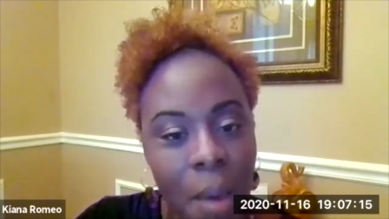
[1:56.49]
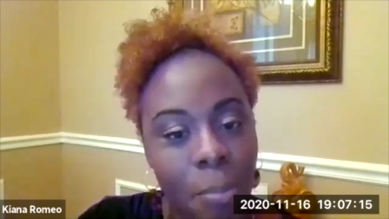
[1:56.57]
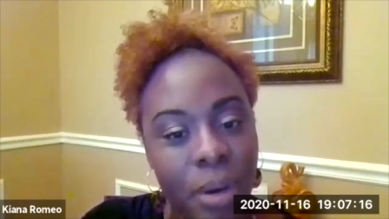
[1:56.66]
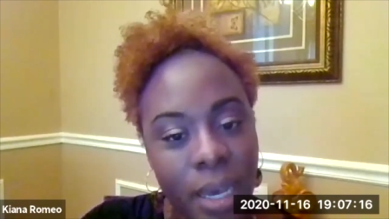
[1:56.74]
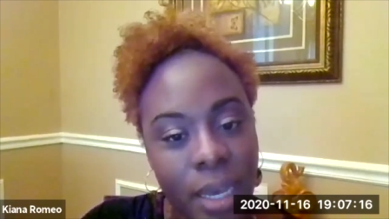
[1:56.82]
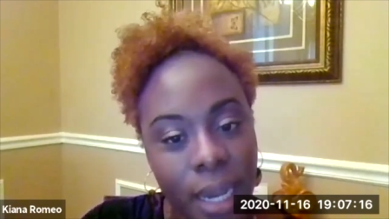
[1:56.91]

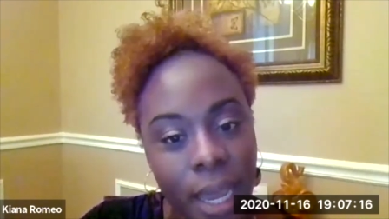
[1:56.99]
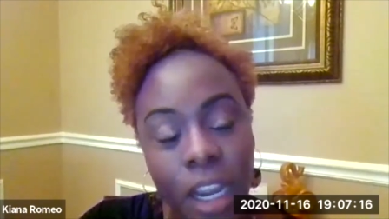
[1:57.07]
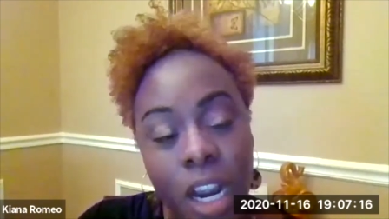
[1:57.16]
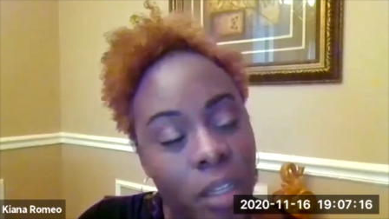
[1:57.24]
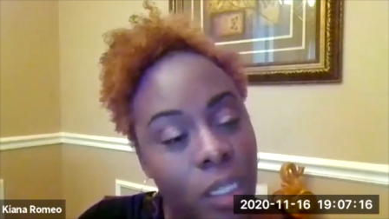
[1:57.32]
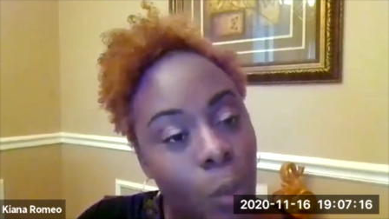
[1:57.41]
but i
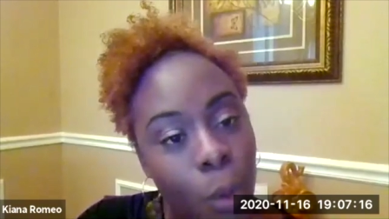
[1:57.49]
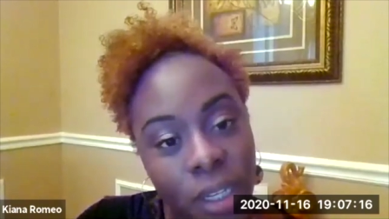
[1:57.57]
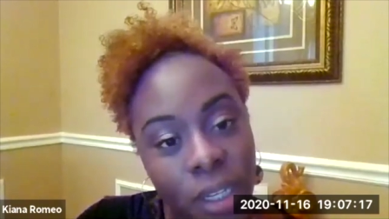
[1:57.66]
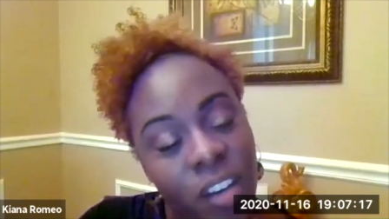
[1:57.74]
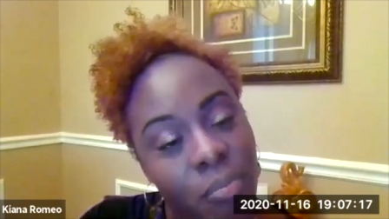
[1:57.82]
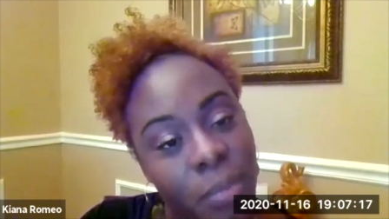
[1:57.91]
currently work
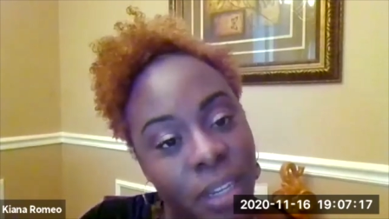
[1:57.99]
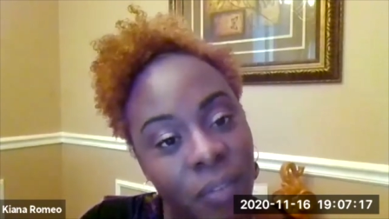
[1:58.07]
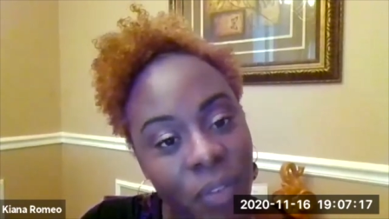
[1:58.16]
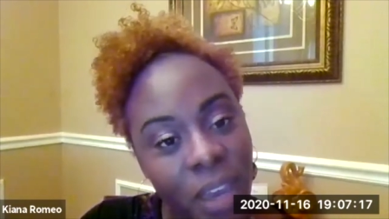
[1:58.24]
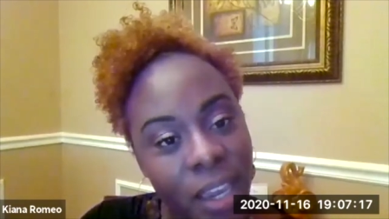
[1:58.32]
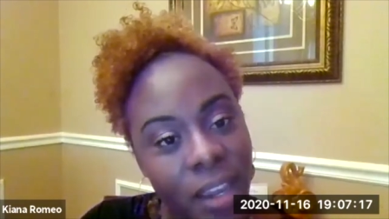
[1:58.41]
in government
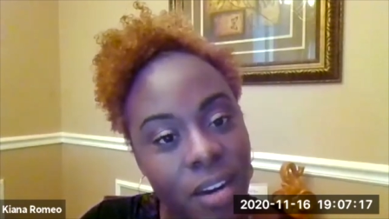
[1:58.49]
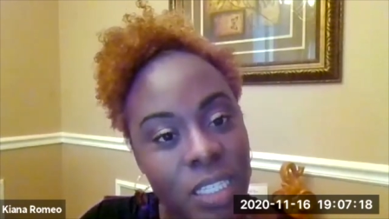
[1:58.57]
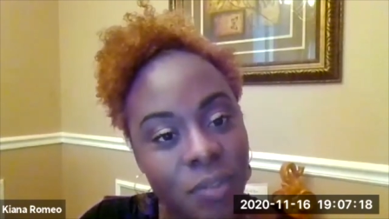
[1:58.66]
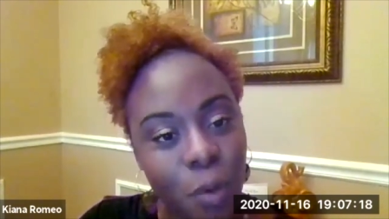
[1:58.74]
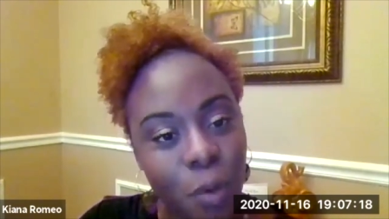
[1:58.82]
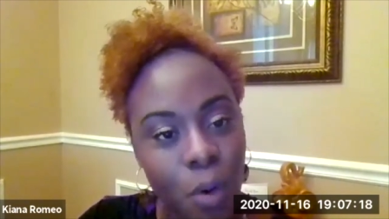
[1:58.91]

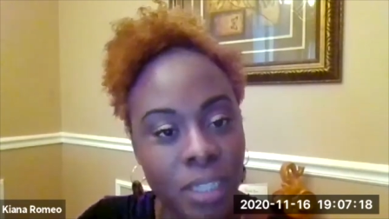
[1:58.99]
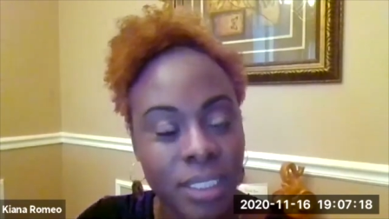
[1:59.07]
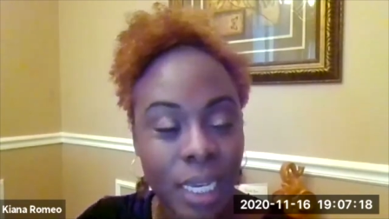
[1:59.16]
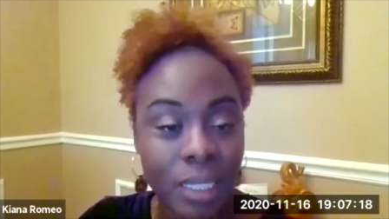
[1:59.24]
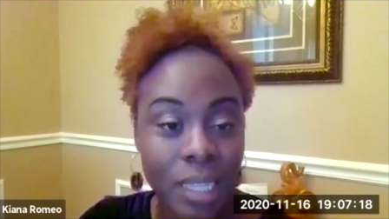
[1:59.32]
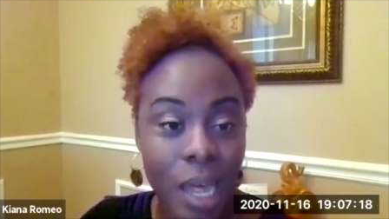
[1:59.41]
affairs for a
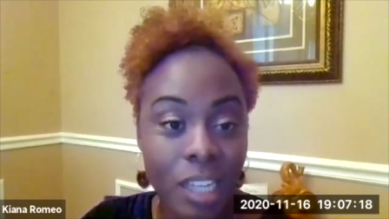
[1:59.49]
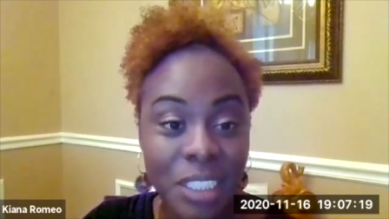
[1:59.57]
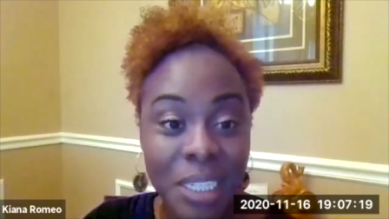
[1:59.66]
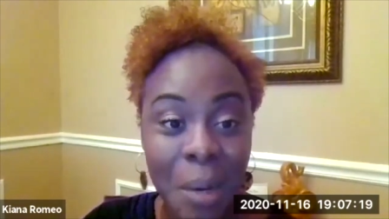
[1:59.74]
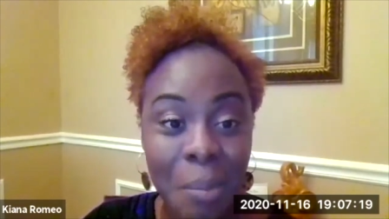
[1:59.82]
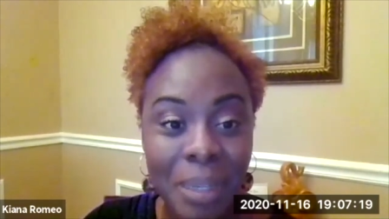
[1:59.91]
technology
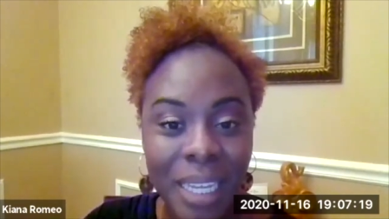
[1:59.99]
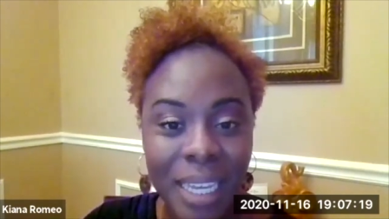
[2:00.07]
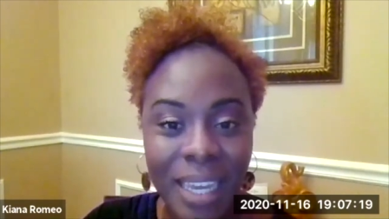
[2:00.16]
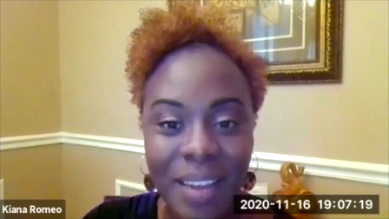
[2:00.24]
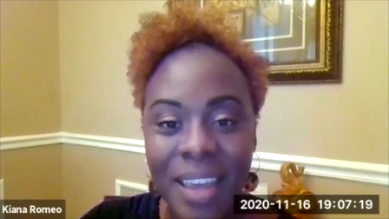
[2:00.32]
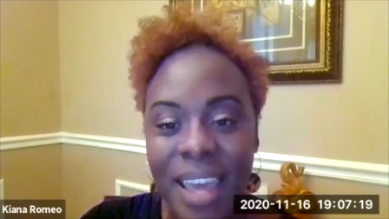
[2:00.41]

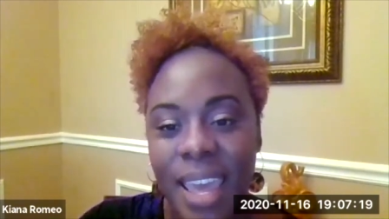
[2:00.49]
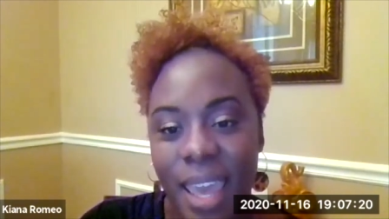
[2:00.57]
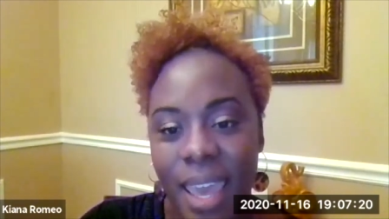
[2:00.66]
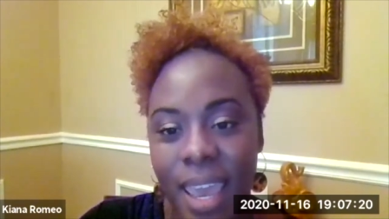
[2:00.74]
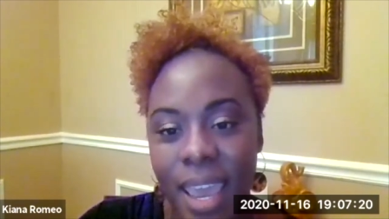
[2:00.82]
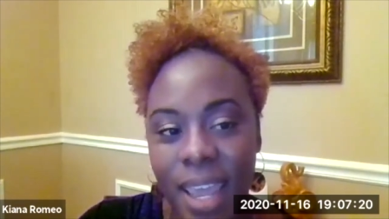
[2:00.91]
company
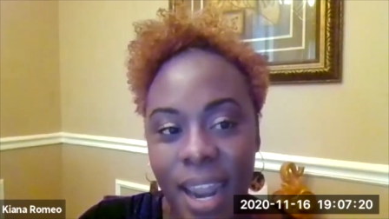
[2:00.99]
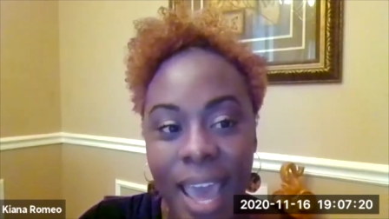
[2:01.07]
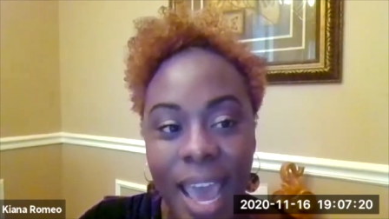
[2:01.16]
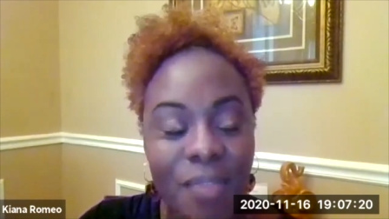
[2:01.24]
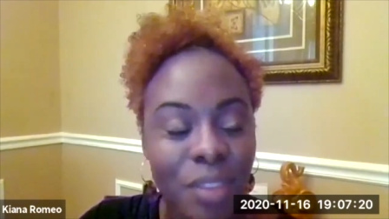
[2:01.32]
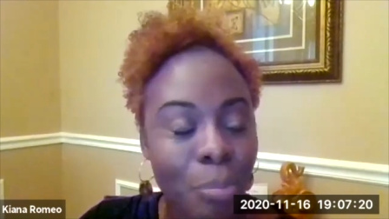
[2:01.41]
and i
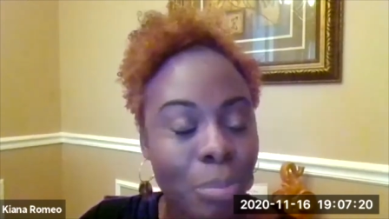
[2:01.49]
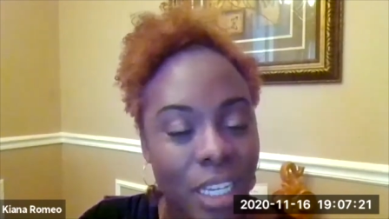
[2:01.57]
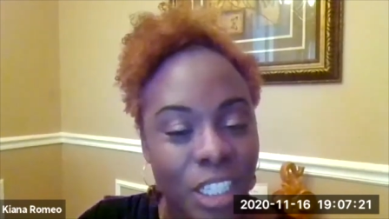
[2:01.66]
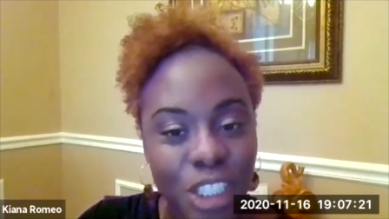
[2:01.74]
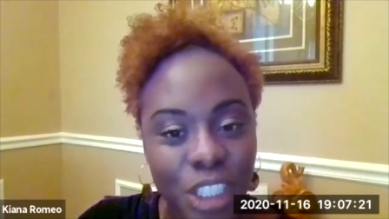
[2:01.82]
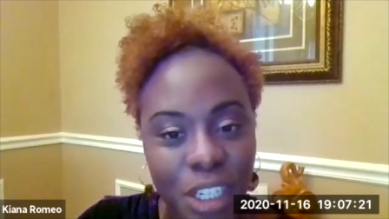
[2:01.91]
had the
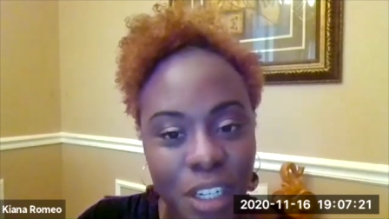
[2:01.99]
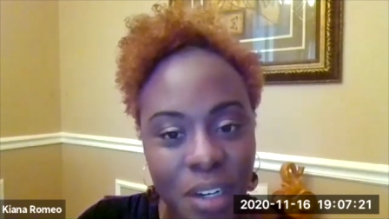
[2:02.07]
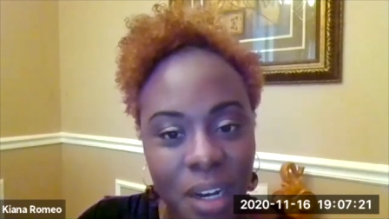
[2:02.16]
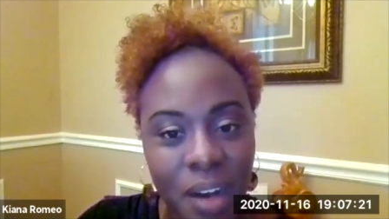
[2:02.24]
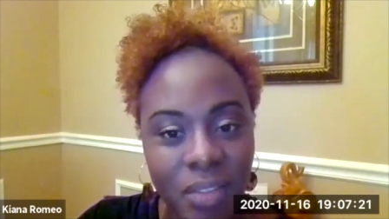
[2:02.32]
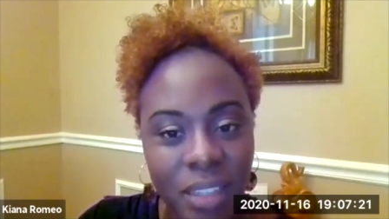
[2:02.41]
pleasure of